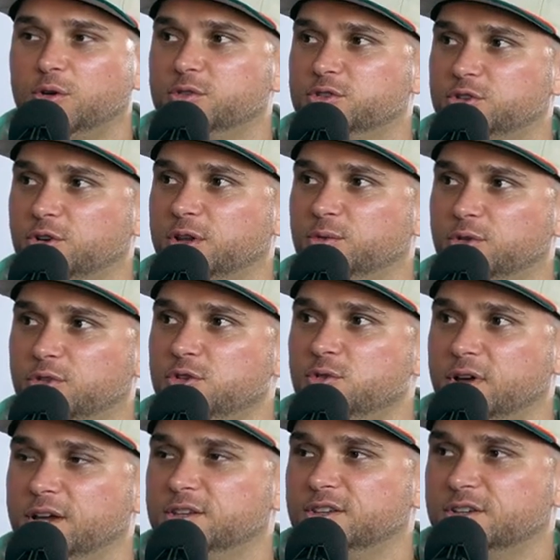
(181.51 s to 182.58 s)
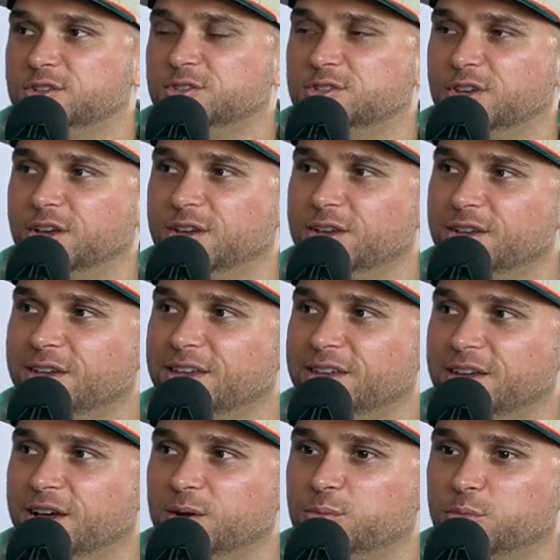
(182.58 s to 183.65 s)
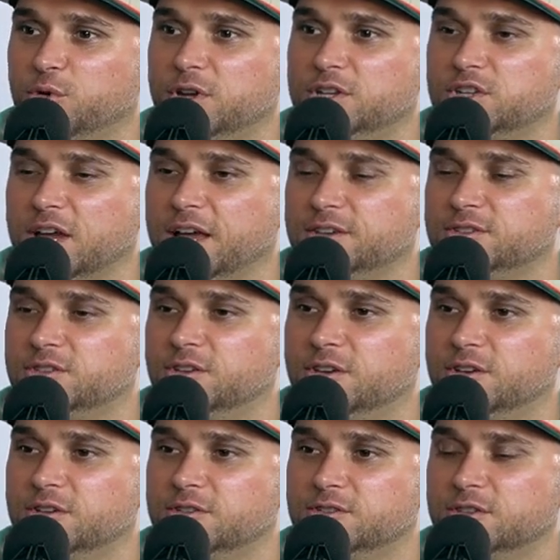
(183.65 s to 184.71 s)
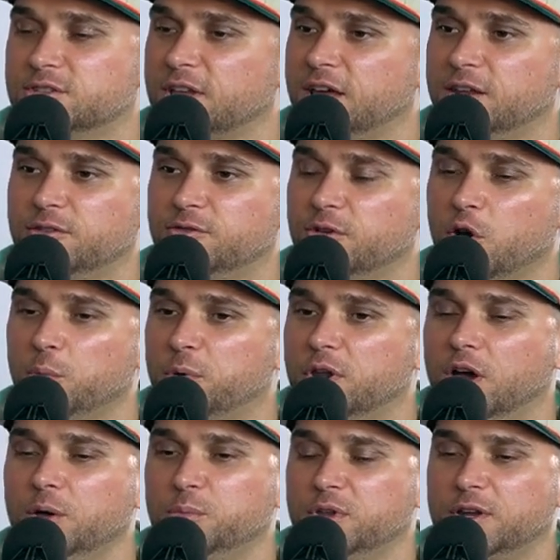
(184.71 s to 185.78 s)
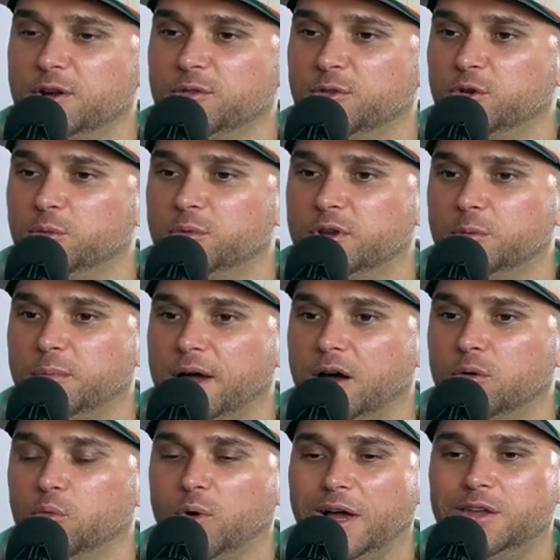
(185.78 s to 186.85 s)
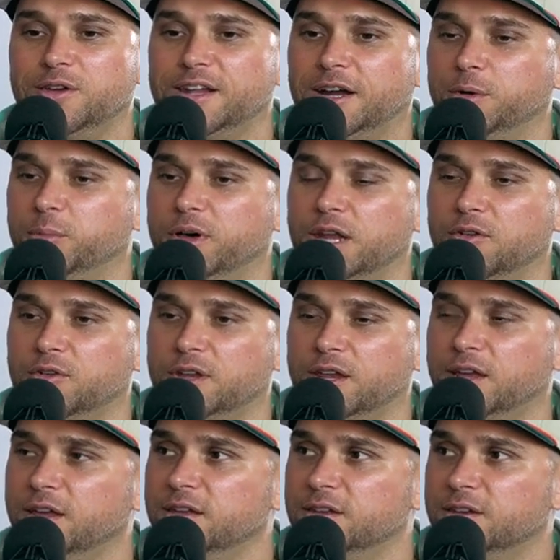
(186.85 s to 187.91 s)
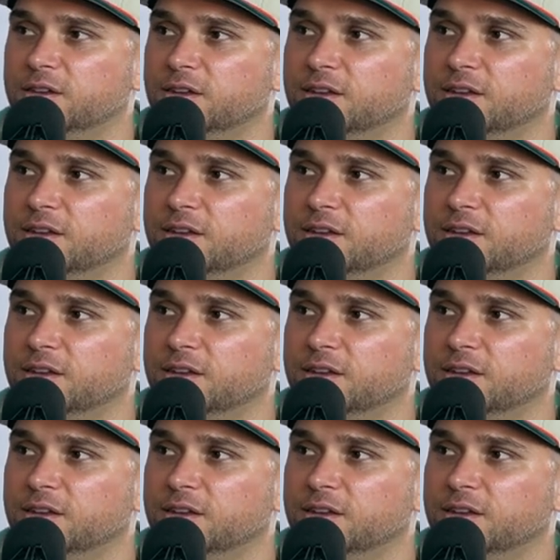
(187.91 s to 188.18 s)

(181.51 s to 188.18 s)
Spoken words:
this journey with you, I guess I should say. I'm pretty jazzed to just kind of open up and hear a little bit about why you get out of bed every day. And